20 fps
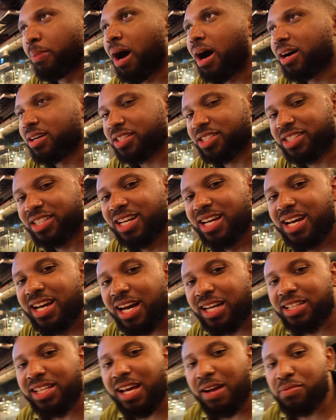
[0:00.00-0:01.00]
Bosh. I think
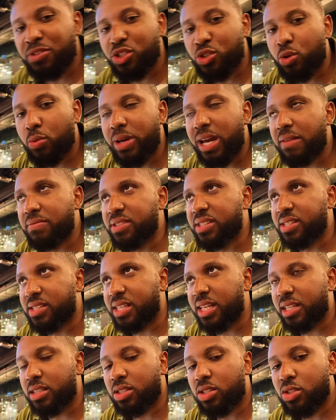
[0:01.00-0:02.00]
the average score we have is a
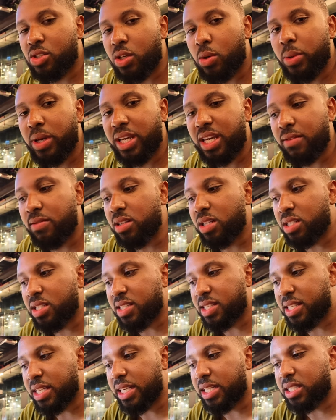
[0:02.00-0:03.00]
six. So yeah. we're giving this a
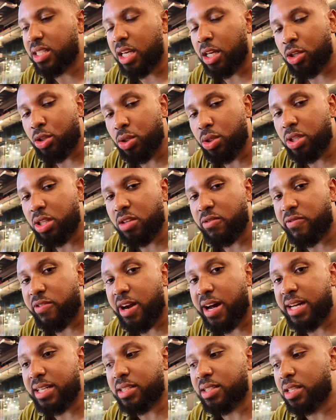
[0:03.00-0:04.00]
six, including the
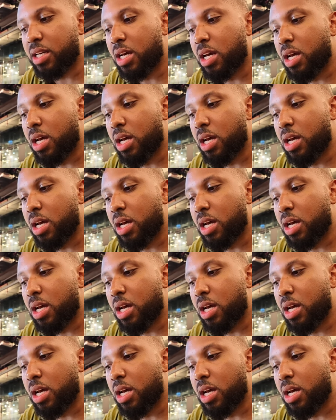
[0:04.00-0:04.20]
fries.